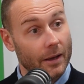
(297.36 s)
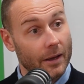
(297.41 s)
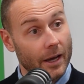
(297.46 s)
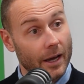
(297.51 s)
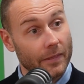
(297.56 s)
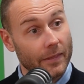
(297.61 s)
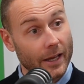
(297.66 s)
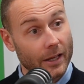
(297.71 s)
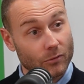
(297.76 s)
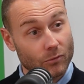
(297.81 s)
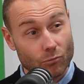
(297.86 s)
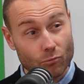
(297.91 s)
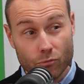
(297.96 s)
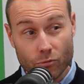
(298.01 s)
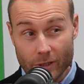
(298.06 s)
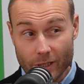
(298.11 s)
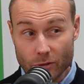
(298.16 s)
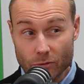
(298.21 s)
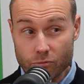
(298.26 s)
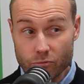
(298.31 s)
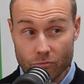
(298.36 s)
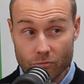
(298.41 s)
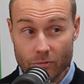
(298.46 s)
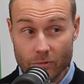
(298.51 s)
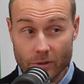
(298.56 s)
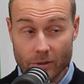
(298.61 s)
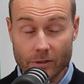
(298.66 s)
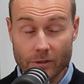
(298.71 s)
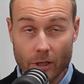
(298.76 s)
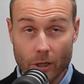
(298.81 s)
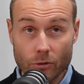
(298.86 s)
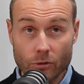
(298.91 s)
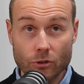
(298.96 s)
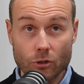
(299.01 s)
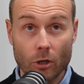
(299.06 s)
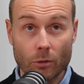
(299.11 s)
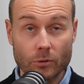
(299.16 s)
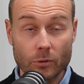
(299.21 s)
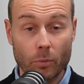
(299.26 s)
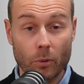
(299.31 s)
And that's those
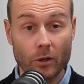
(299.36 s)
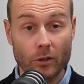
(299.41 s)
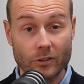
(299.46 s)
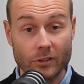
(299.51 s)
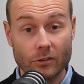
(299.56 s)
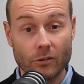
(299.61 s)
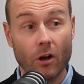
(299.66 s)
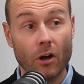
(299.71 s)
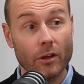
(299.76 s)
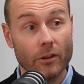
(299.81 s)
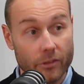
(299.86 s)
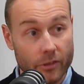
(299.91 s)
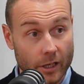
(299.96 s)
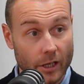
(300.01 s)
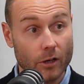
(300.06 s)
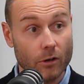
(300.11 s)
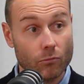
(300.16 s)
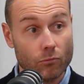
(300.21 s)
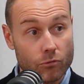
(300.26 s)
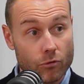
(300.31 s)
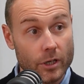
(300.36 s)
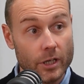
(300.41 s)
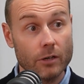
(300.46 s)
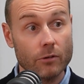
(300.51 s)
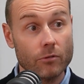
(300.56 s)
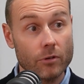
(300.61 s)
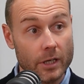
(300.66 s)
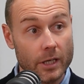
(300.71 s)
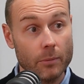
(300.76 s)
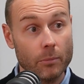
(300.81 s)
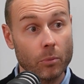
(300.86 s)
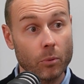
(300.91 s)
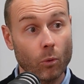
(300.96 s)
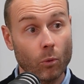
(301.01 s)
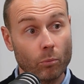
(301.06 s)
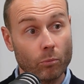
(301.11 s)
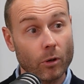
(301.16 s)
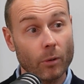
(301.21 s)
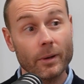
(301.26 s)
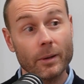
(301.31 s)
types of policies, I think, are really, really
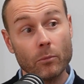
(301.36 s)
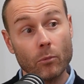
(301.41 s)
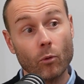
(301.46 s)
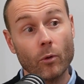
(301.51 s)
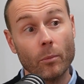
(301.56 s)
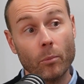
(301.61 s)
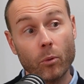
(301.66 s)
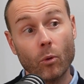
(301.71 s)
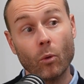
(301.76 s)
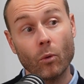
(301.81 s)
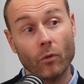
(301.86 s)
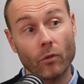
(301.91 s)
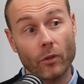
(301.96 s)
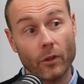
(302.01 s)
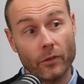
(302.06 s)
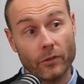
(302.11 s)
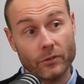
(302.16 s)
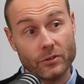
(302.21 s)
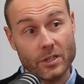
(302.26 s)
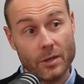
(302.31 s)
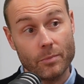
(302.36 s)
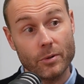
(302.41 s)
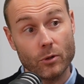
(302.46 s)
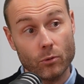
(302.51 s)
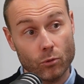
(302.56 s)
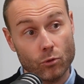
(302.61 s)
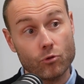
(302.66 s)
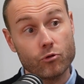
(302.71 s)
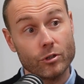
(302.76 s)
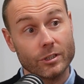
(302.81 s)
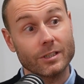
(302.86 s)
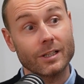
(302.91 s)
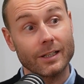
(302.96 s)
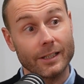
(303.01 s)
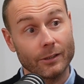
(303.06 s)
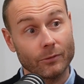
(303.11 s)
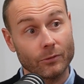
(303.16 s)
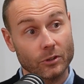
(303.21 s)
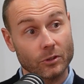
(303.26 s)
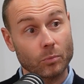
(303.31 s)
important, probably more important than typical critical
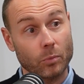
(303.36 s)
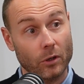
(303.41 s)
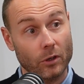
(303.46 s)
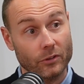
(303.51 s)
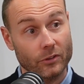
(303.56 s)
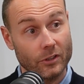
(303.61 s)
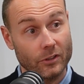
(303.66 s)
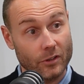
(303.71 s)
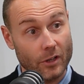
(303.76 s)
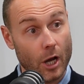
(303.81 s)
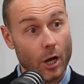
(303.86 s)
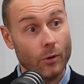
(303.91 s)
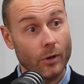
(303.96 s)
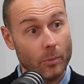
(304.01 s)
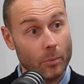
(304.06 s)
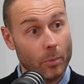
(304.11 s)
illness policies that only